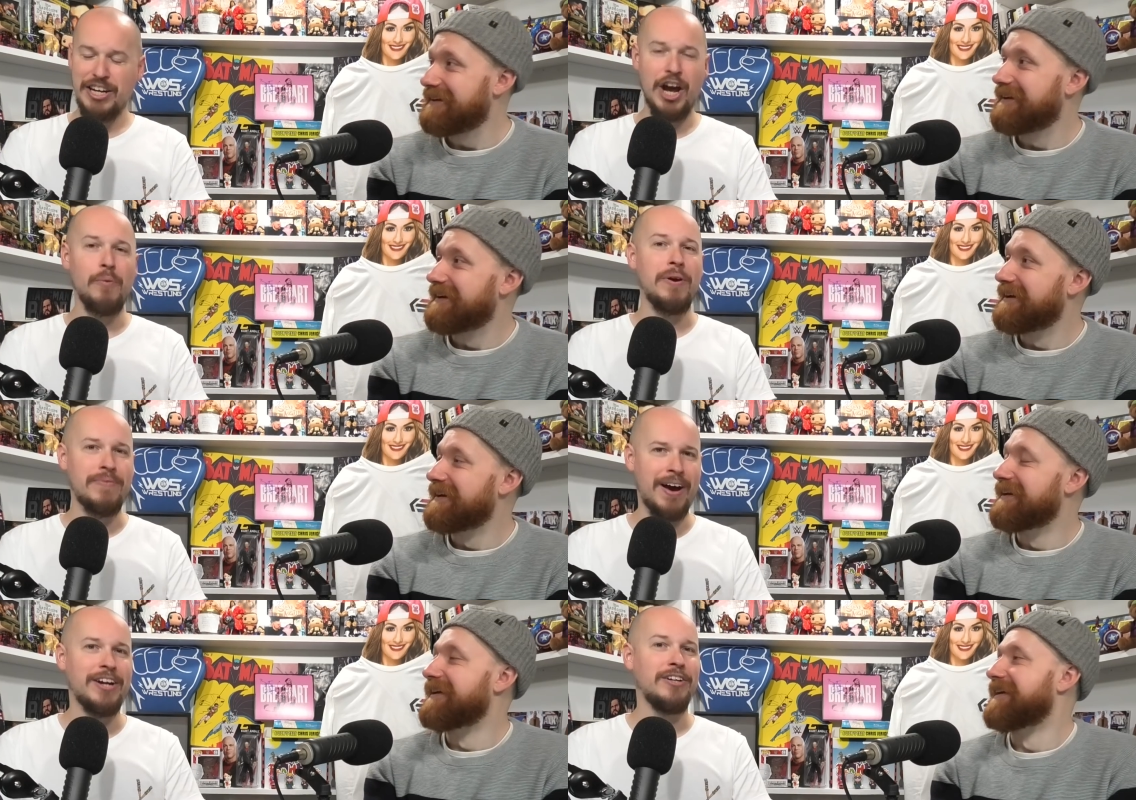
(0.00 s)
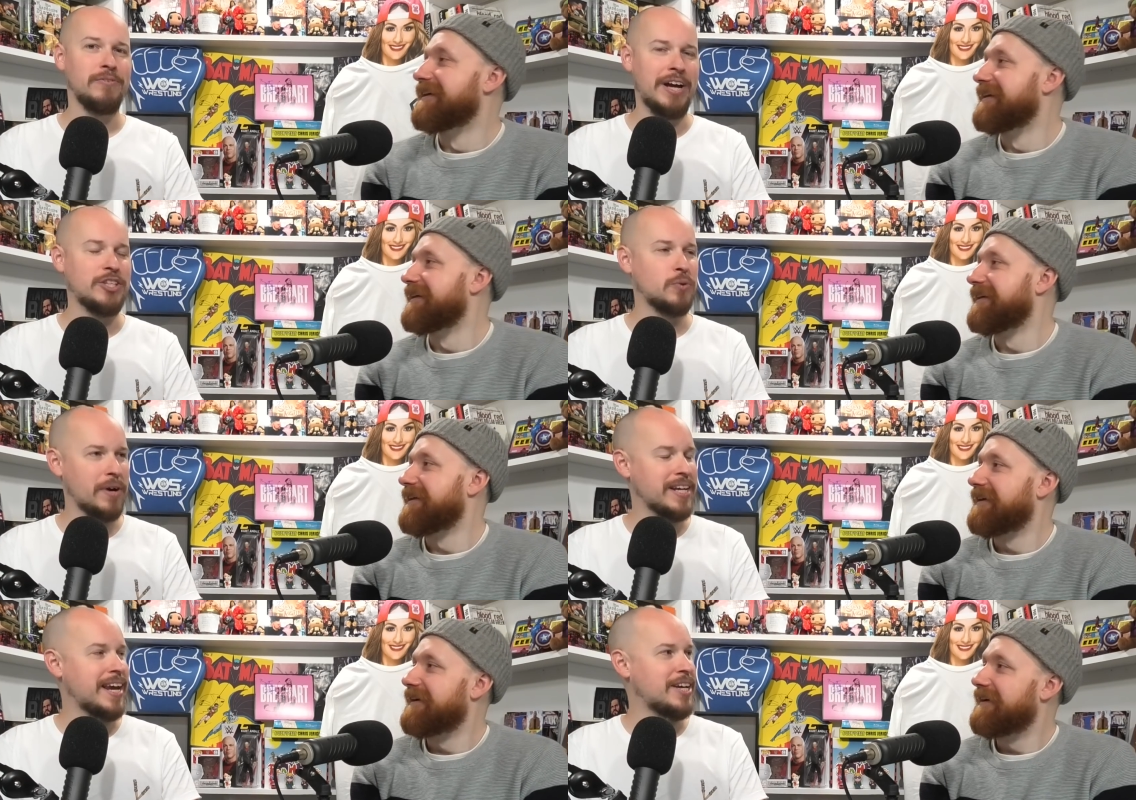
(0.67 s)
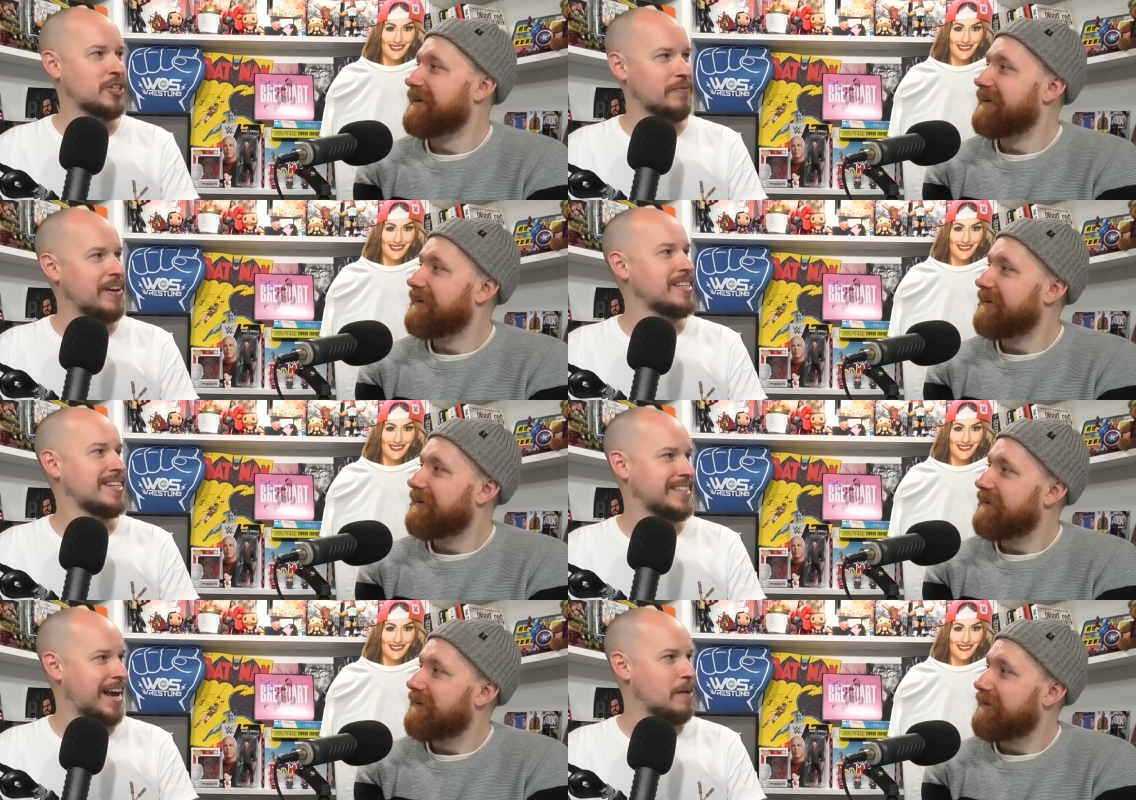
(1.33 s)
Speaker 1: you know, we've had, a, had 20 years of
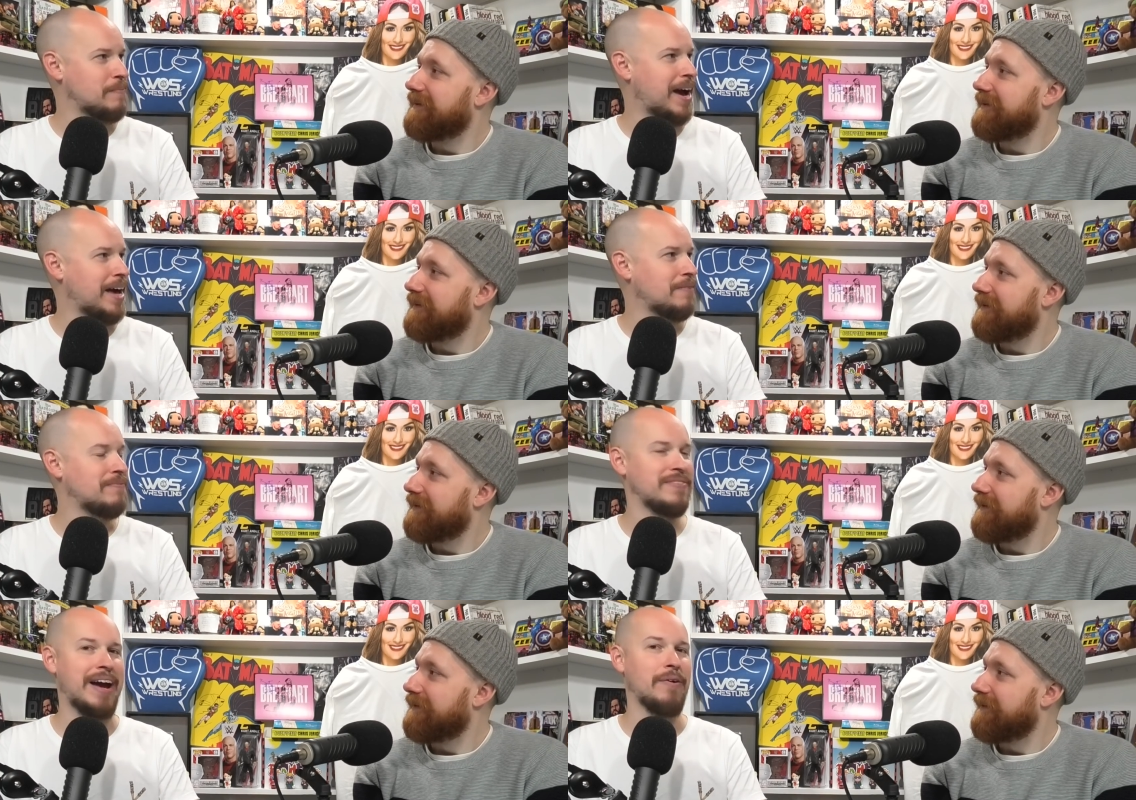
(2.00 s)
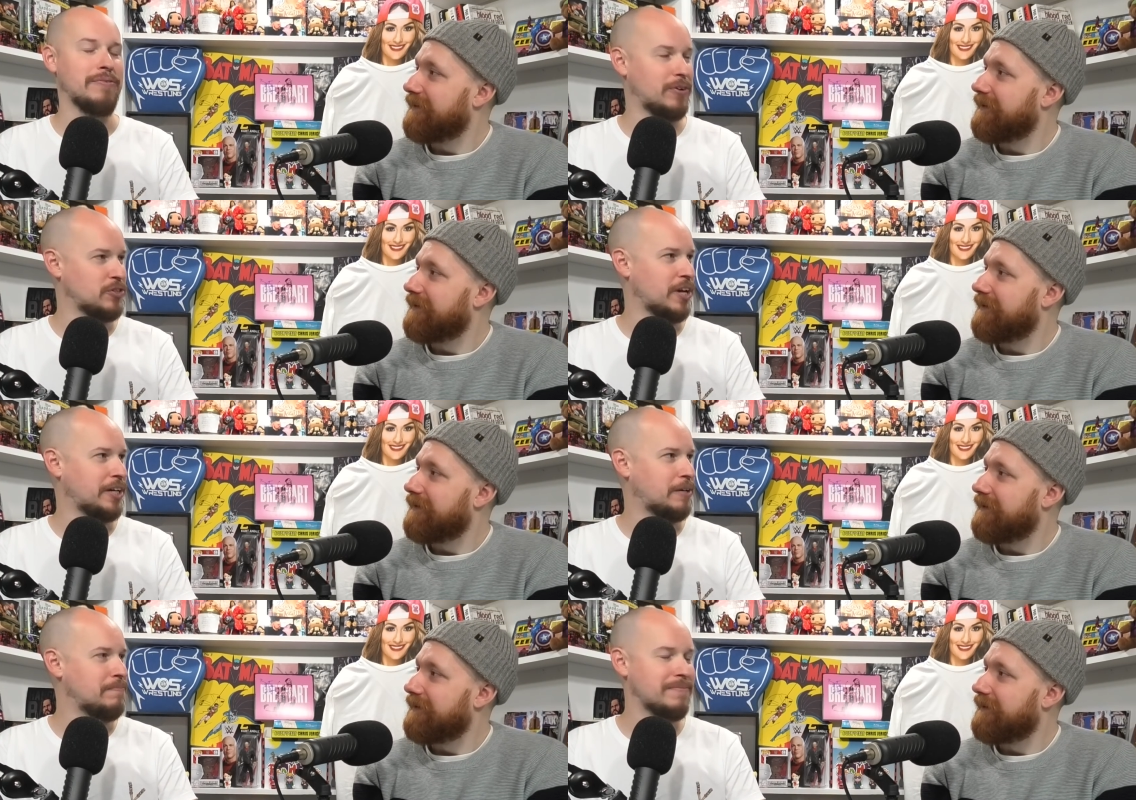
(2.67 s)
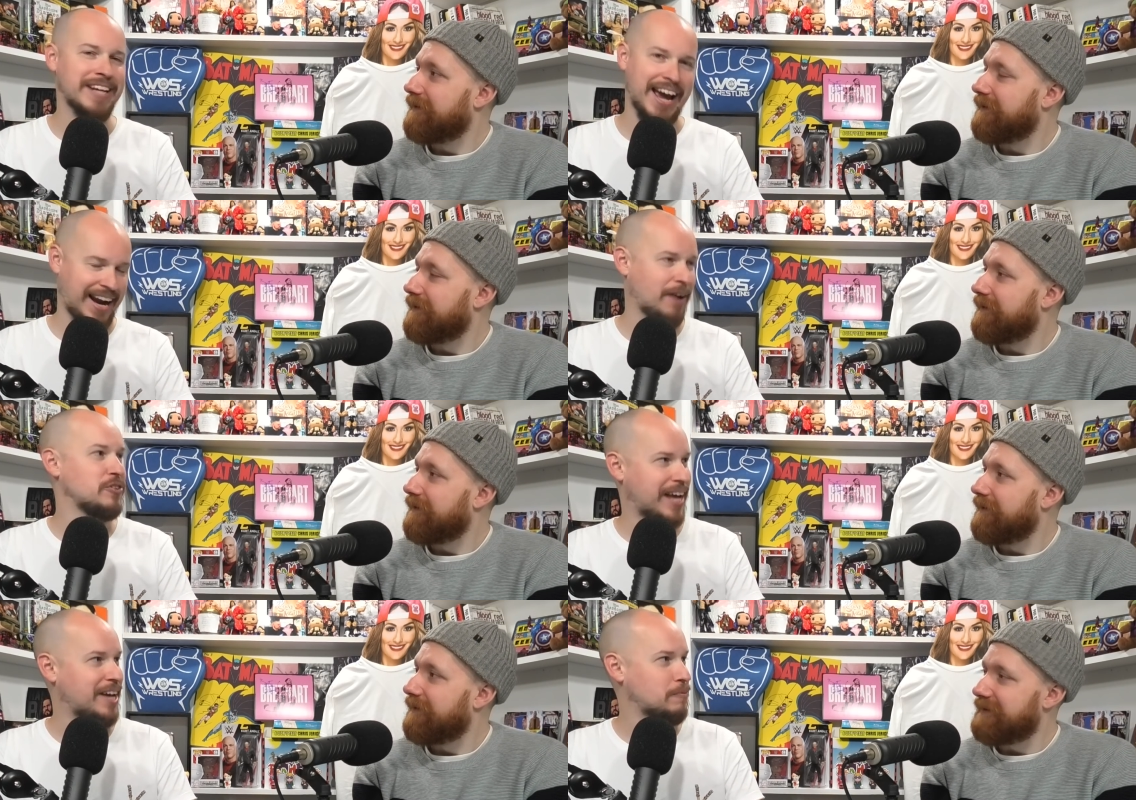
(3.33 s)
Enter Sandman. Now it feels like get
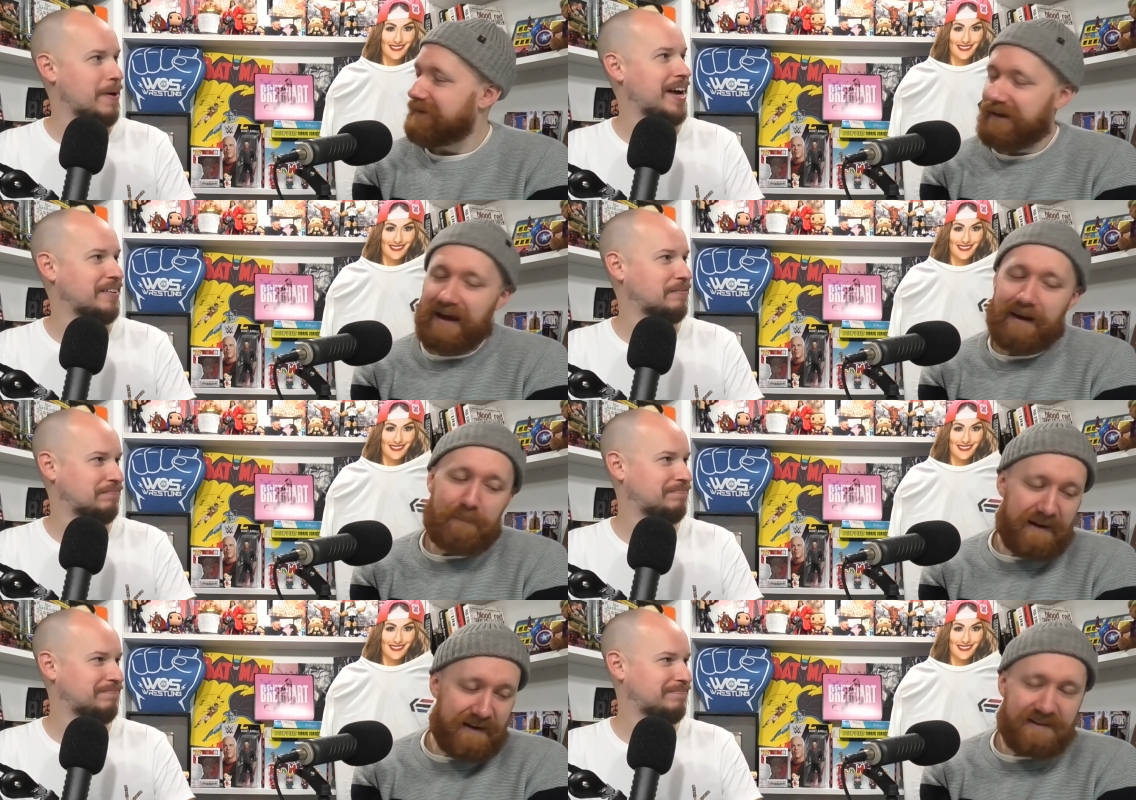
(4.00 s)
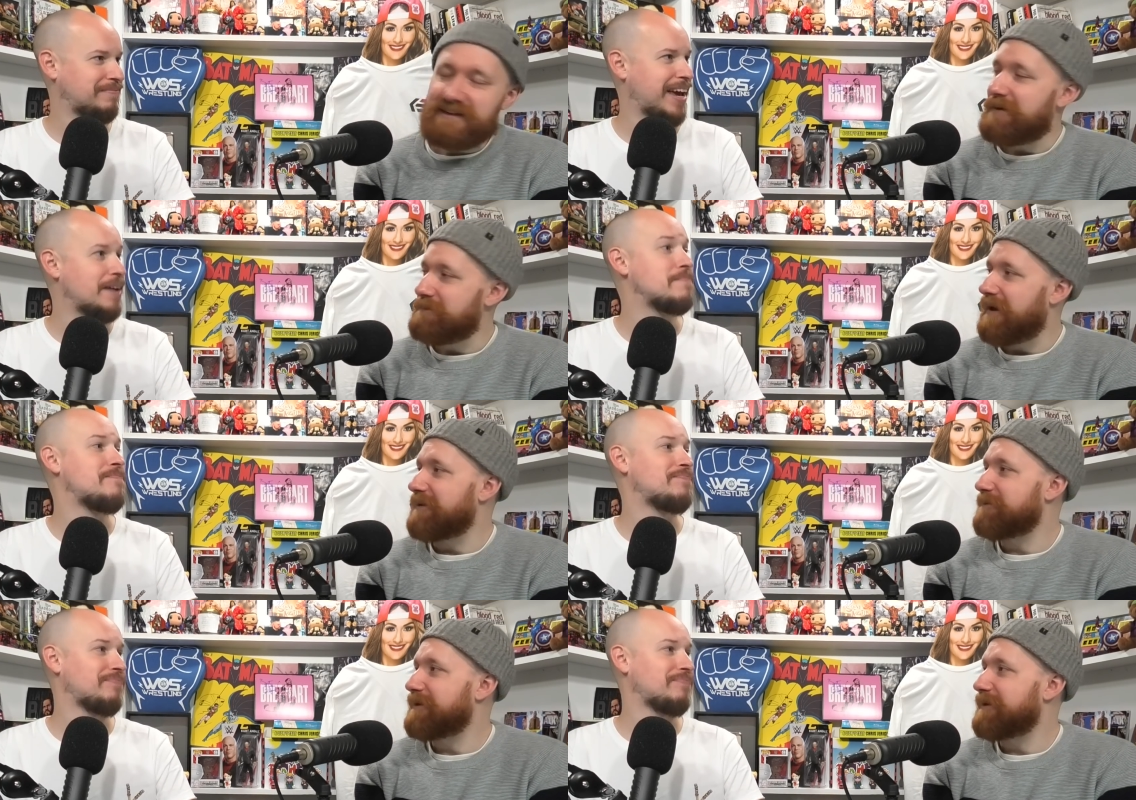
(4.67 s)
out, Sandman. Yeah,
Speaker 2: please, Sandman,